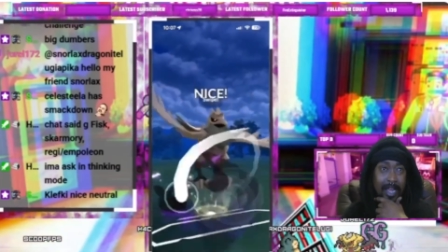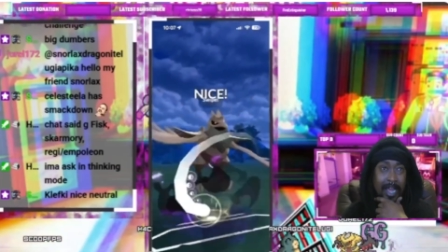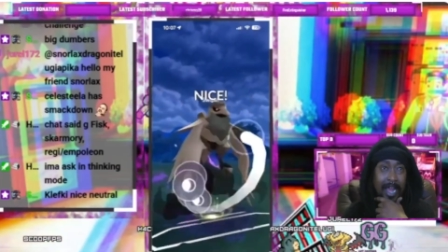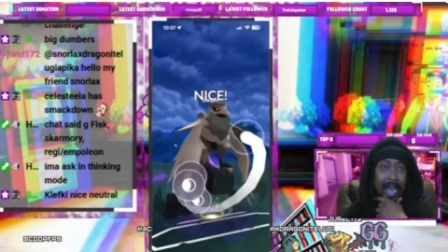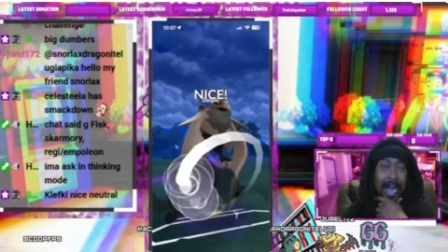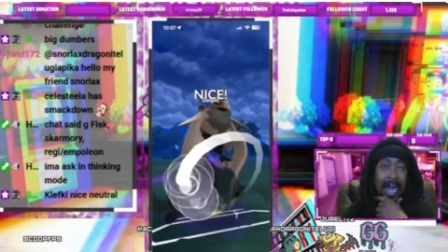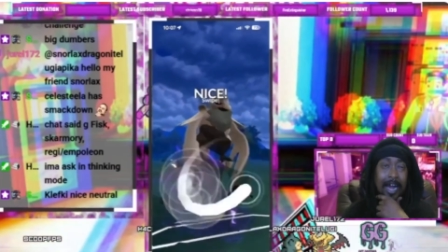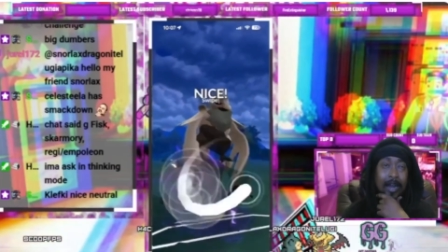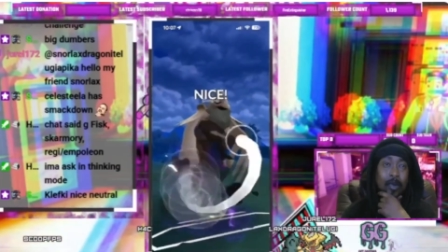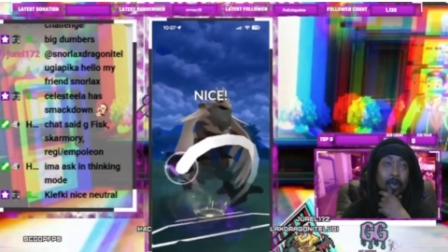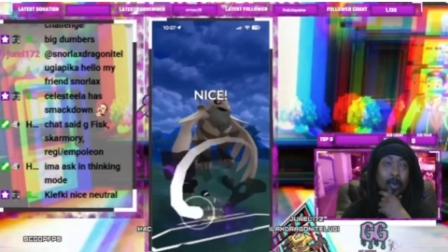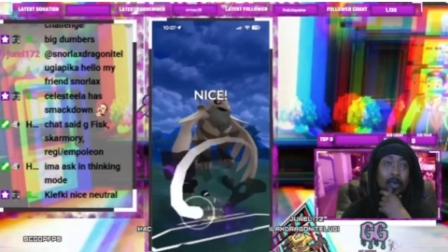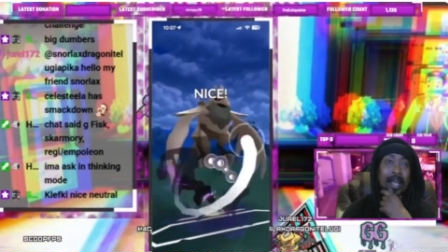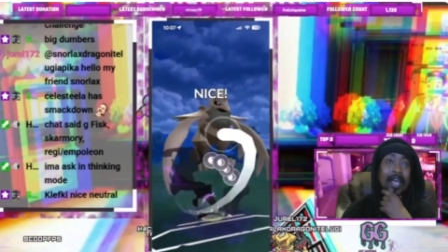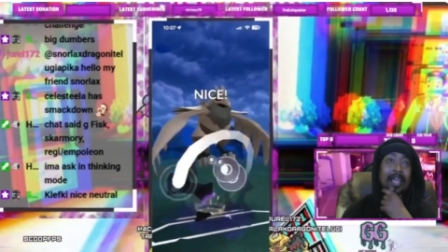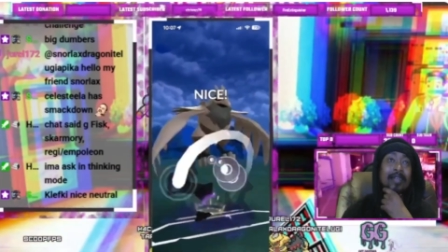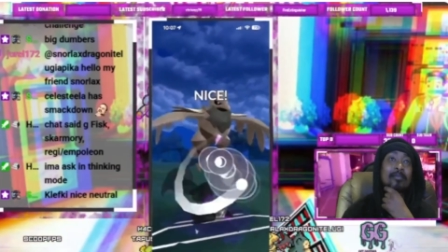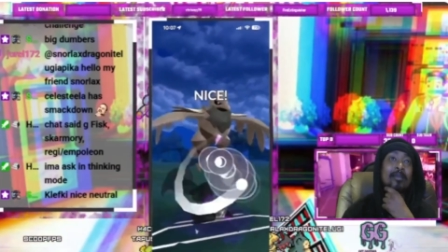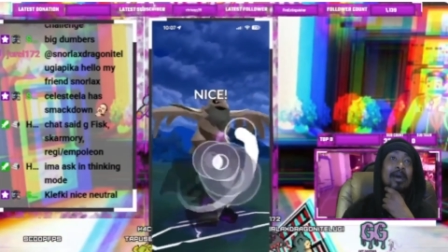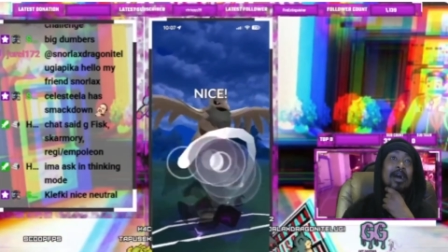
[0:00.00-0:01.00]
I don't
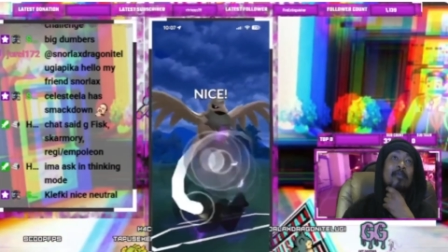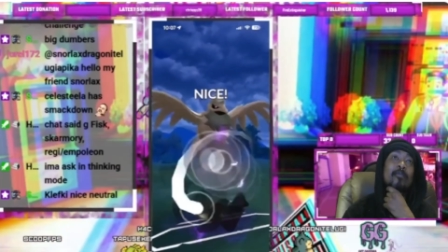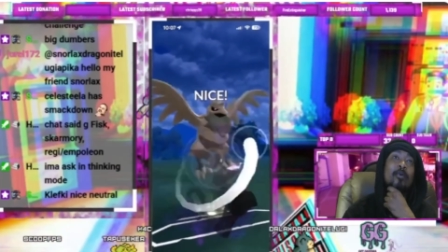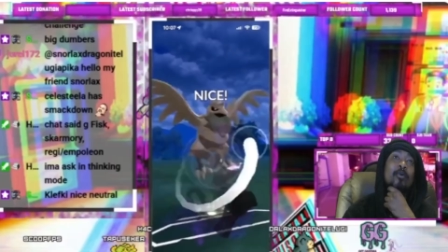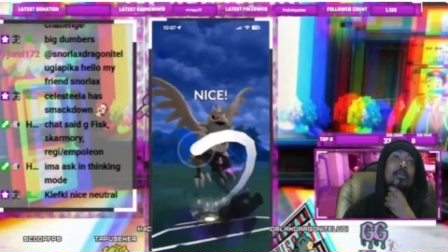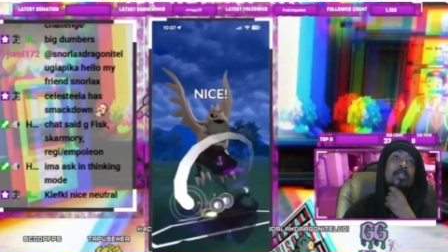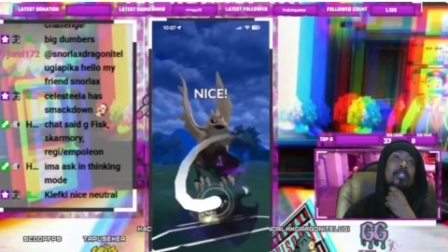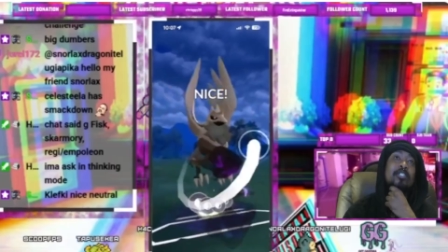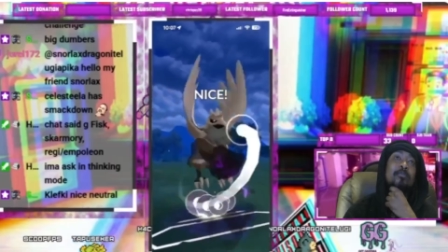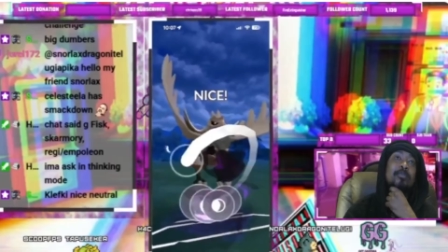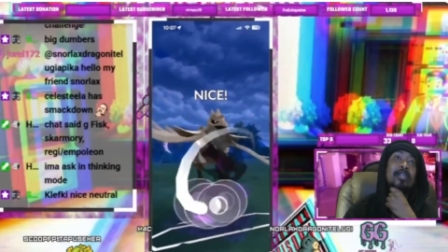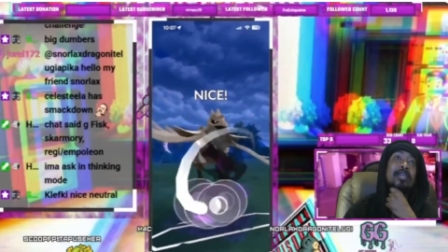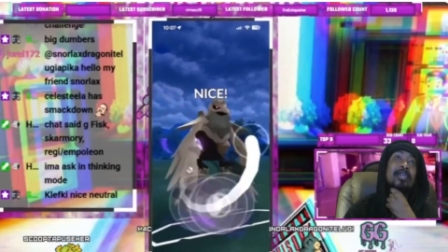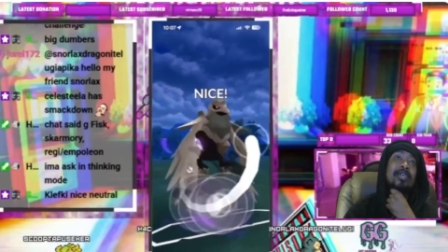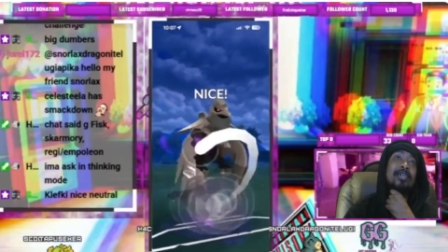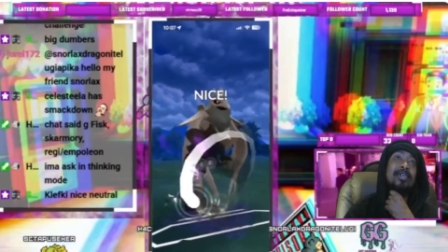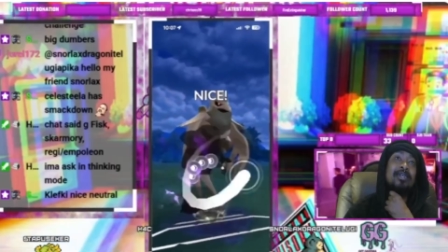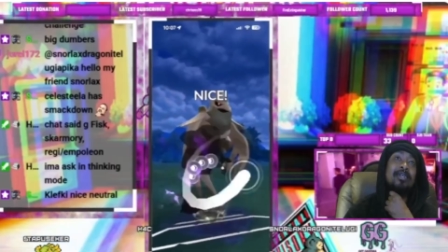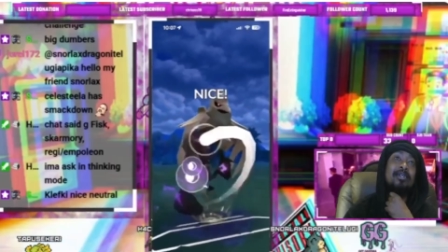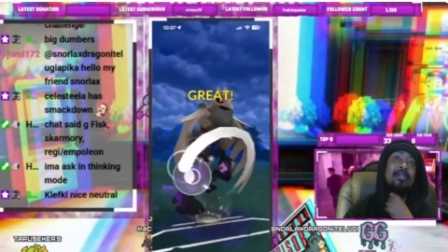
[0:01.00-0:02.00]
like my opponent's play
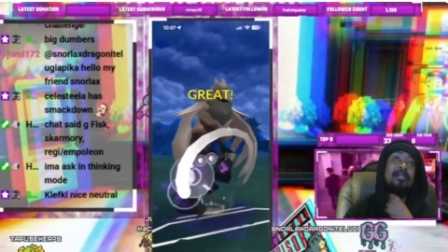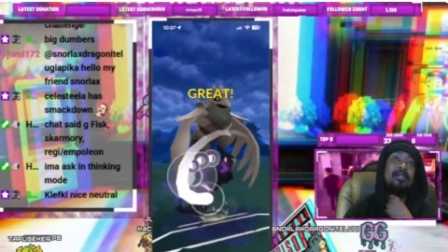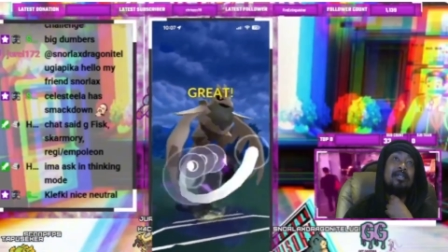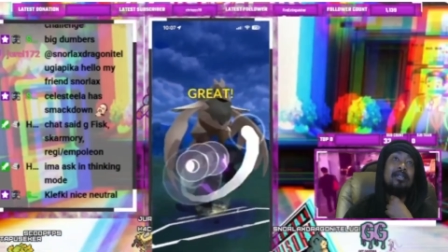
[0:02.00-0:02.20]
here.